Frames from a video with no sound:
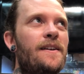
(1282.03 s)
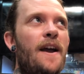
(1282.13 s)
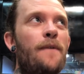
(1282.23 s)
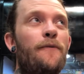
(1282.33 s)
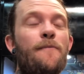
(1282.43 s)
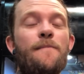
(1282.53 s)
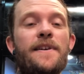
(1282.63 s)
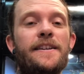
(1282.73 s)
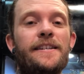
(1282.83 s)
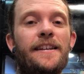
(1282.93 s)
And for
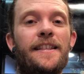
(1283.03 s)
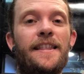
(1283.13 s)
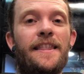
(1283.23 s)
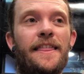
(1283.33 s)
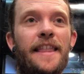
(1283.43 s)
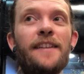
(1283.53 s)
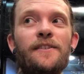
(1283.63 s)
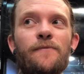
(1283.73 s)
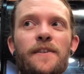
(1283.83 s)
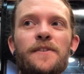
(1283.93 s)
me, that's
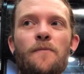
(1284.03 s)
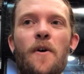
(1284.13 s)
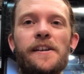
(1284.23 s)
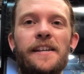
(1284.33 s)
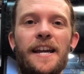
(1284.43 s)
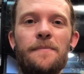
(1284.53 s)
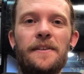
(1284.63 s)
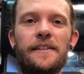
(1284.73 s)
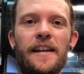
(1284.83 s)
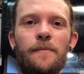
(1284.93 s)
the reason why you keep
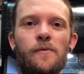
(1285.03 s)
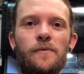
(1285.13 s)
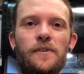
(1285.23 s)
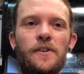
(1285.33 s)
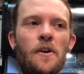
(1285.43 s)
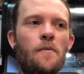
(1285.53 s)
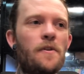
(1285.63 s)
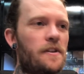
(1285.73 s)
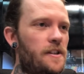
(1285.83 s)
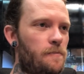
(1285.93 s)
these animals. You don't
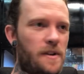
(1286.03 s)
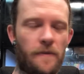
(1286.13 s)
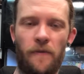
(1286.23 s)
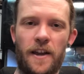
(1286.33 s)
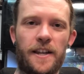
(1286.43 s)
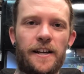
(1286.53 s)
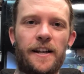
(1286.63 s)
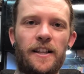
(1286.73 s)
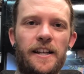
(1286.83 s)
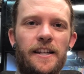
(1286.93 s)
want to just be feeding and
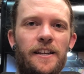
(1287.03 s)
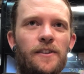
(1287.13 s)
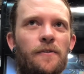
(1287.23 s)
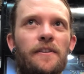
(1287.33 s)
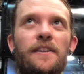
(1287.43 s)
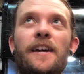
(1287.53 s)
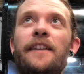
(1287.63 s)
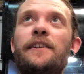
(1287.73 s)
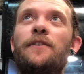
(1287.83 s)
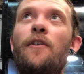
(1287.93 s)
cleaning and doing the
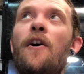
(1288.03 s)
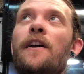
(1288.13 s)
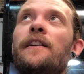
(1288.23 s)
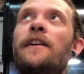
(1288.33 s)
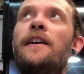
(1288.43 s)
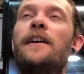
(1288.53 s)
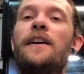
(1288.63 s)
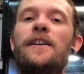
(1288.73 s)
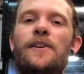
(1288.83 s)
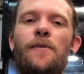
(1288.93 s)
daily grind.
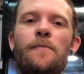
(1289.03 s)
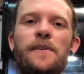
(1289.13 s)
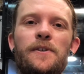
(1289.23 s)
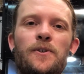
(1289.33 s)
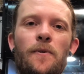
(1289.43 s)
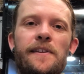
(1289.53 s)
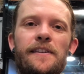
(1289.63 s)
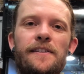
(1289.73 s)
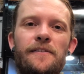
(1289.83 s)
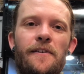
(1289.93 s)
You want to be enjoying
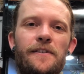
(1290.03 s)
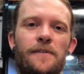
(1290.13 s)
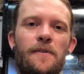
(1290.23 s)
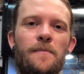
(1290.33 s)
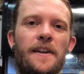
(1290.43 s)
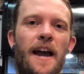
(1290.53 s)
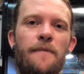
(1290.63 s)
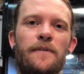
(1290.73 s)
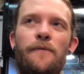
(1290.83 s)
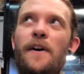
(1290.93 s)
these guys. You want to be
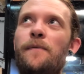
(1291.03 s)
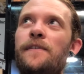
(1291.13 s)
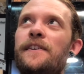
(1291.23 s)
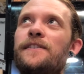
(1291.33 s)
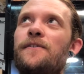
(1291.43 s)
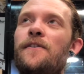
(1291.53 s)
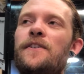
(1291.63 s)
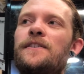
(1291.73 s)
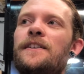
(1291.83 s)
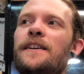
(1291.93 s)
having fun with these
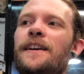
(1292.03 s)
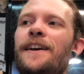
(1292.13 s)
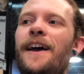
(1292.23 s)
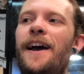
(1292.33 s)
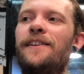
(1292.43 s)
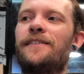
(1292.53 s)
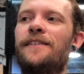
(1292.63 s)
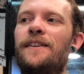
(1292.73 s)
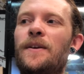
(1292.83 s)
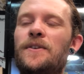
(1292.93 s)
guys. And
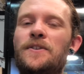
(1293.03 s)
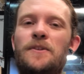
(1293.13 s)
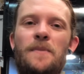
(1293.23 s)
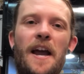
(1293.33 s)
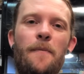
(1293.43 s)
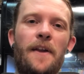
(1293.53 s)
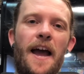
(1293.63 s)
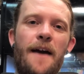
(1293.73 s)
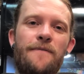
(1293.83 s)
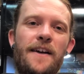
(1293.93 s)
to be able to
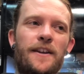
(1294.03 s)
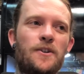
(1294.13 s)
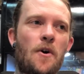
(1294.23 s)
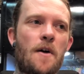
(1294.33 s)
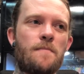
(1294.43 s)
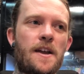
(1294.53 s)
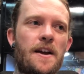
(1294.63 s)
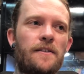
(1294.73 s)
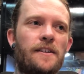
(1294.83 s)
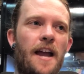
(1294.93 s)
have that time
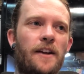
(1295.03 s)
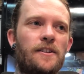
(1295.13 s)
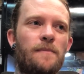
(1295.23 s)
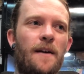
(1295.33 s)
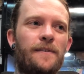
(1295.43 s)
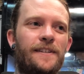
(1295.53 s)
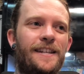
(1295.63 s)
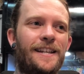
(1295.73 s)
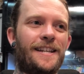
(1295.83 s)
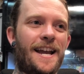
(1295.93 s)
now, to actually be able to
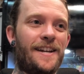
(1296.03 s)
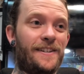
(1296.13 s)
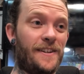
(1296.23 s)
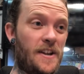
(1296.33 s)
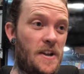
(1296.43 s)
sit down and